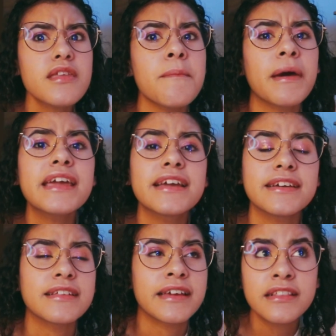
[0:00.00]
my
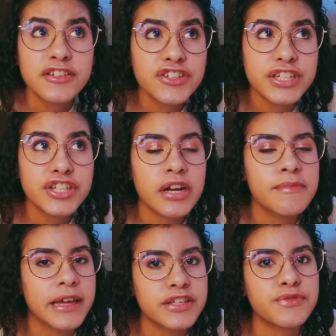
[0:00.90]
English teacher
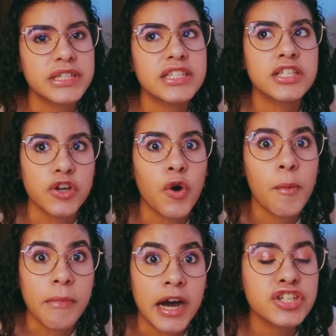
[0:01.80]
made us read so
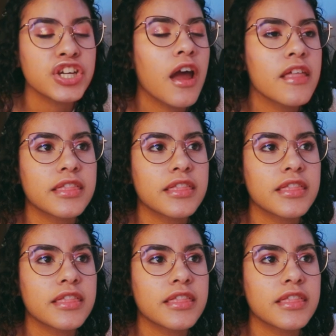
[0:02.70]
much